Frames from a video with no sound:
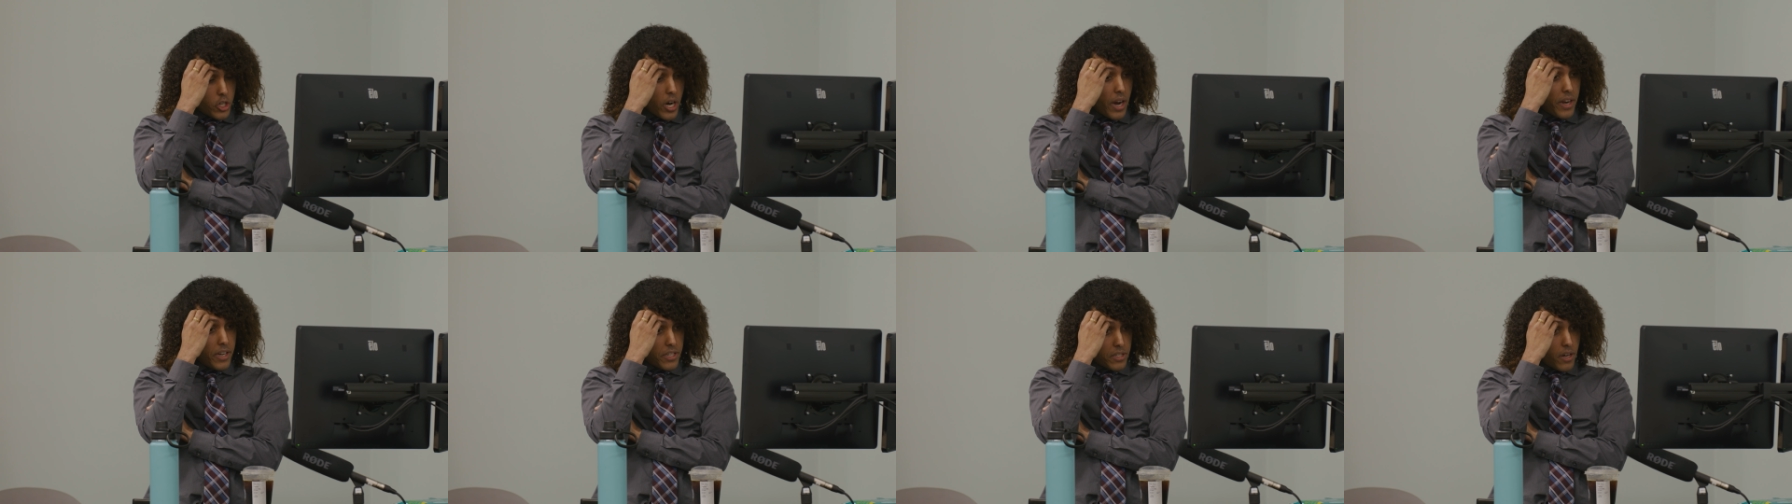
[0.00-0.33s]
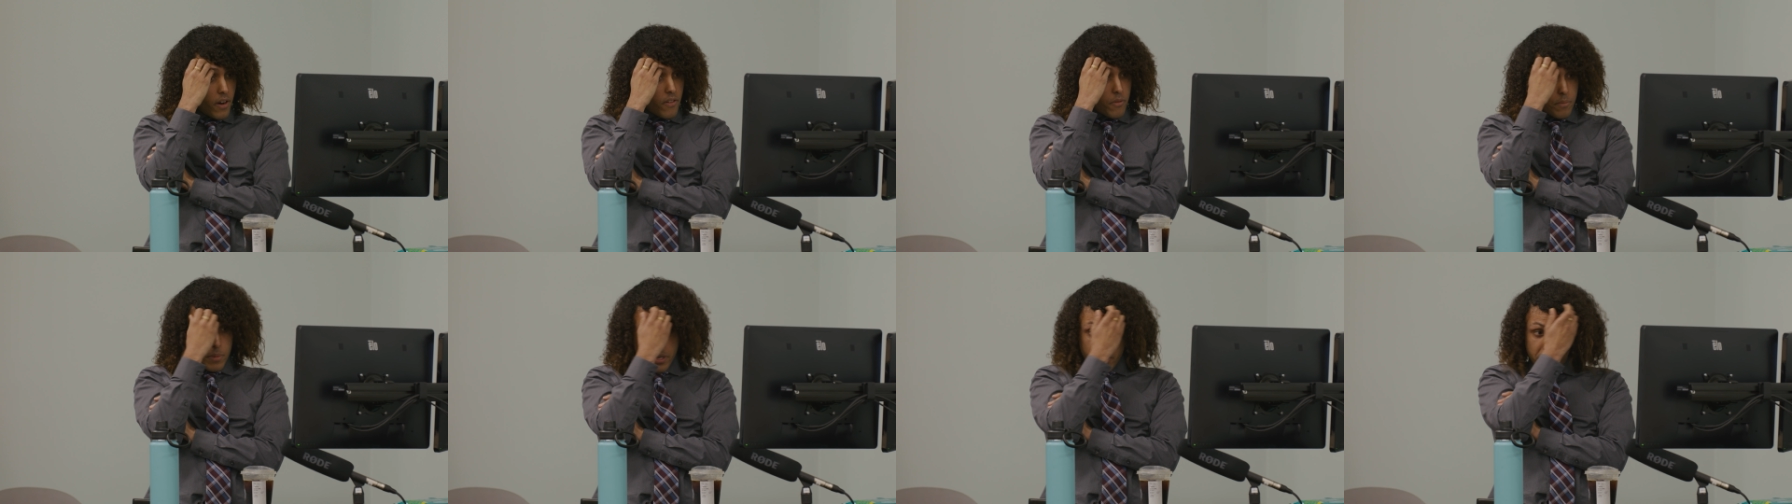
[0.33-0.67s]
the Chinese
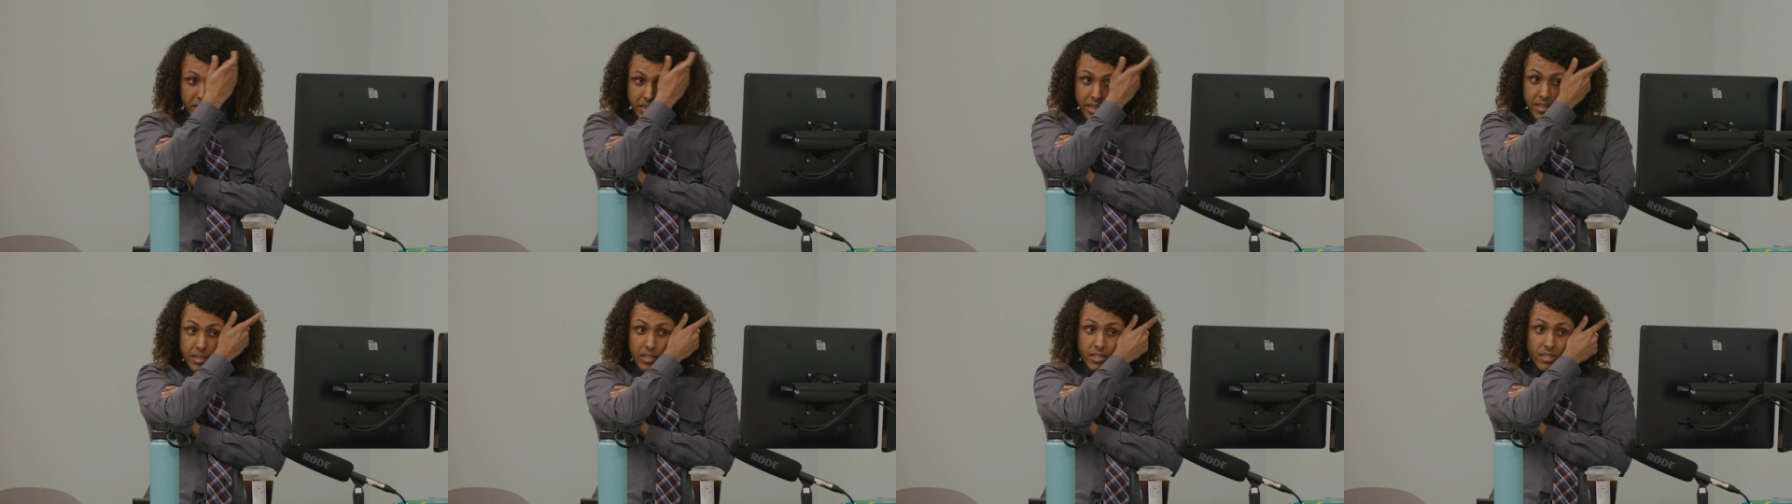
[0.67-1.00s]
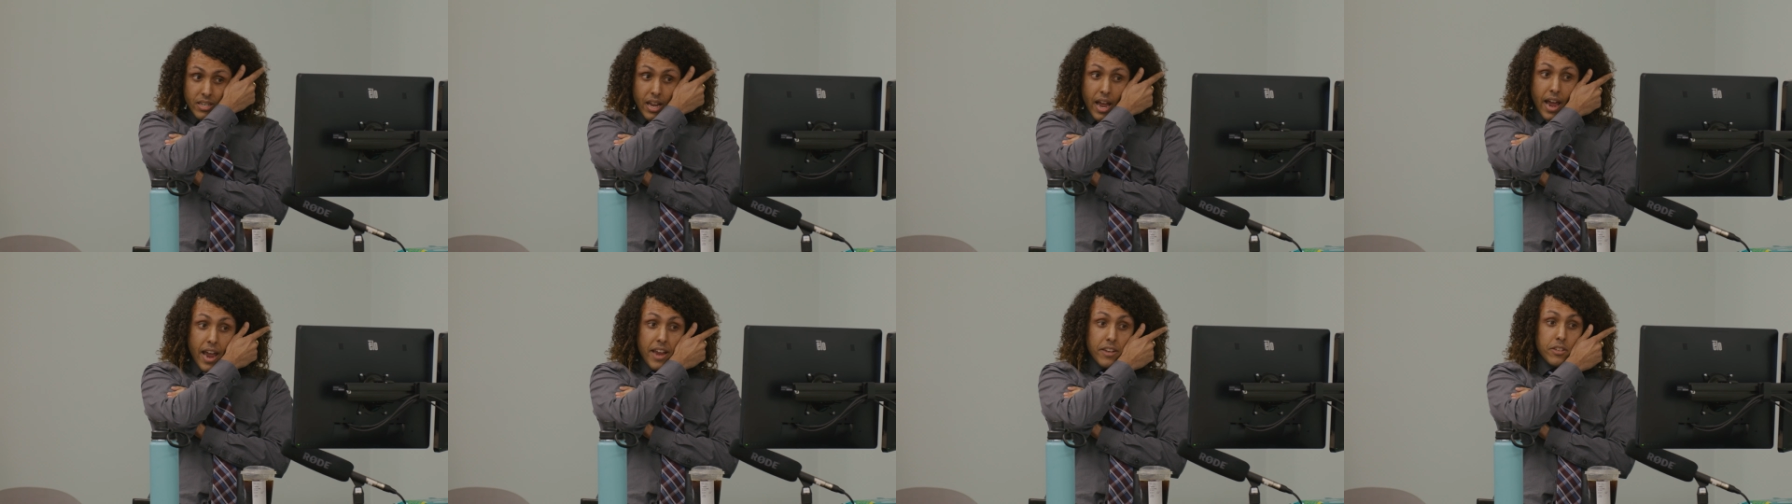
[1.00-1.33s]
government did
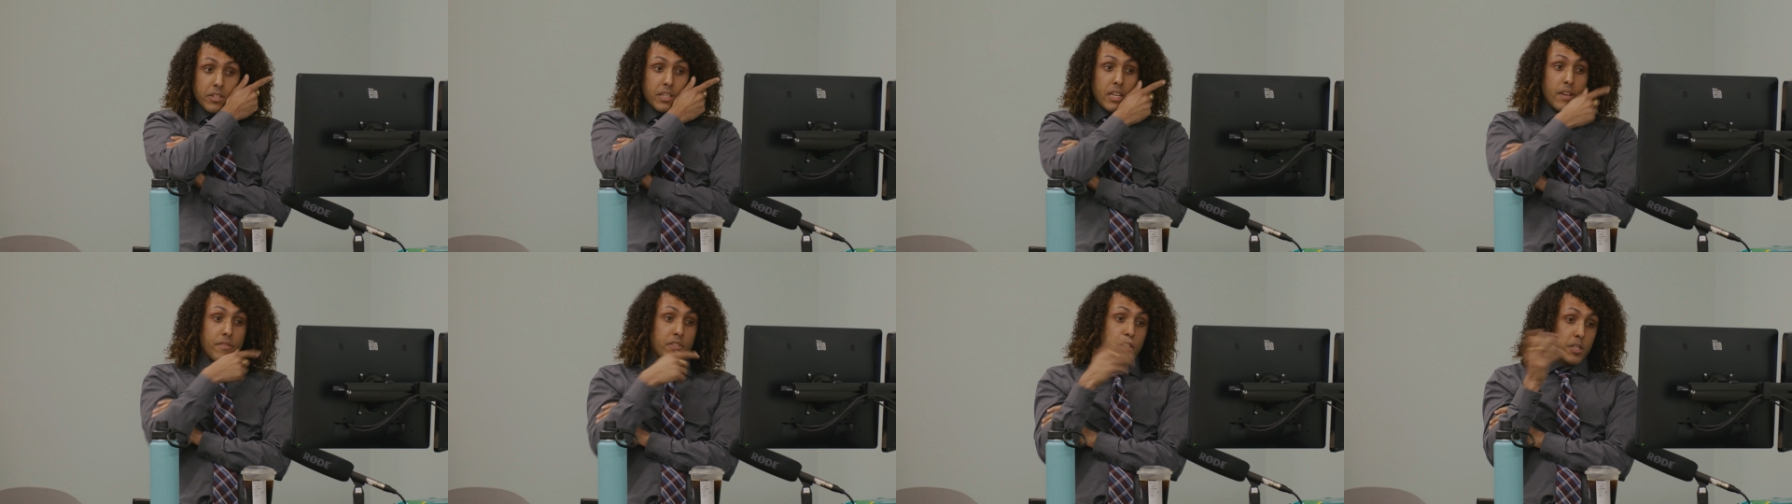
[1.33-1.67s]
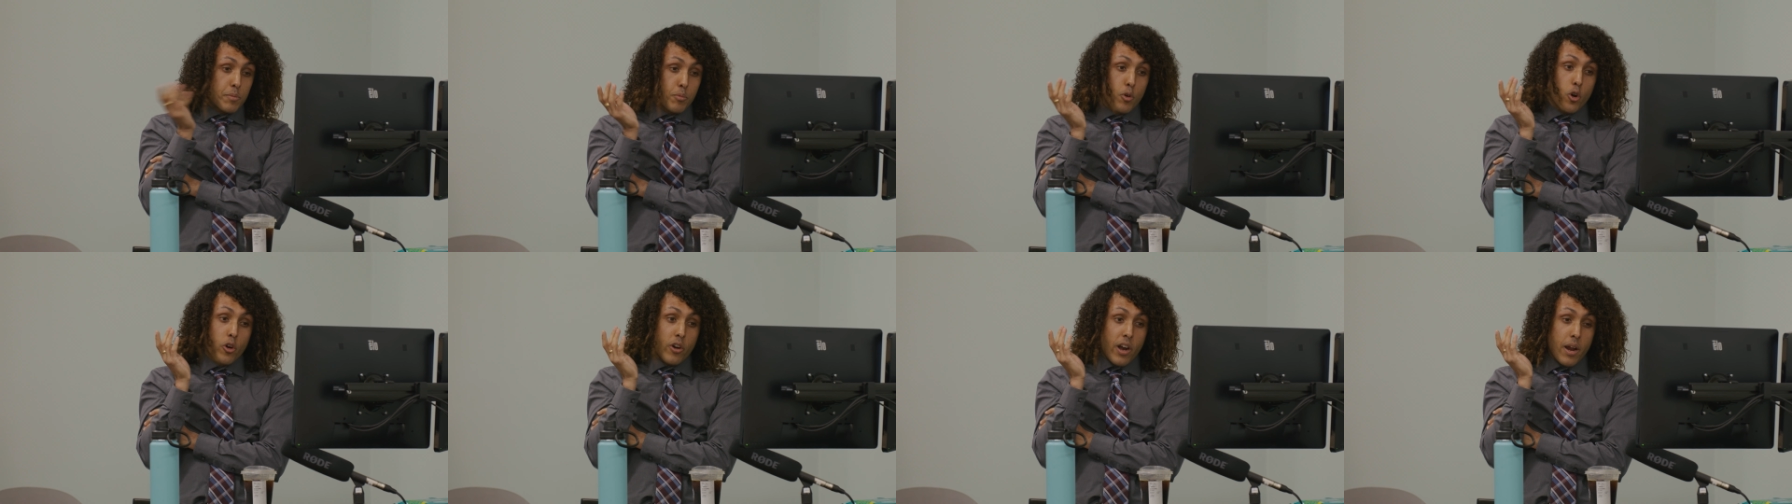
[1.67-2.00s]
decide to give
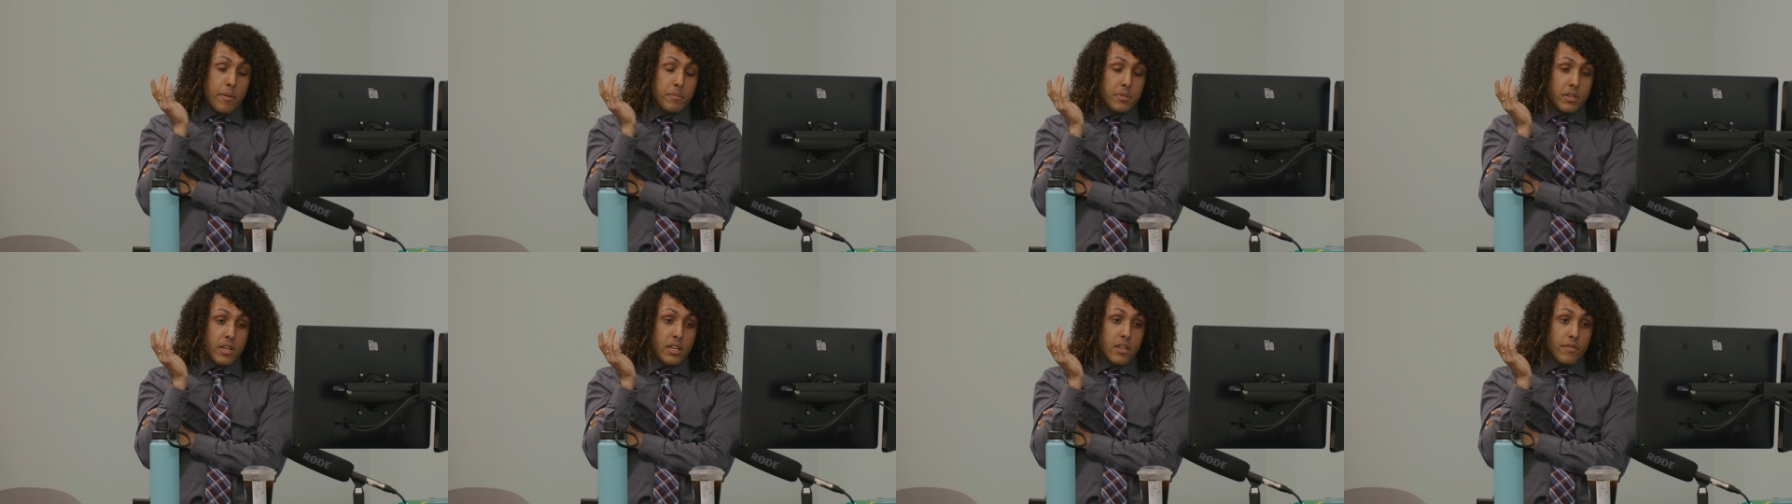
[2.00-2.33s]
these programs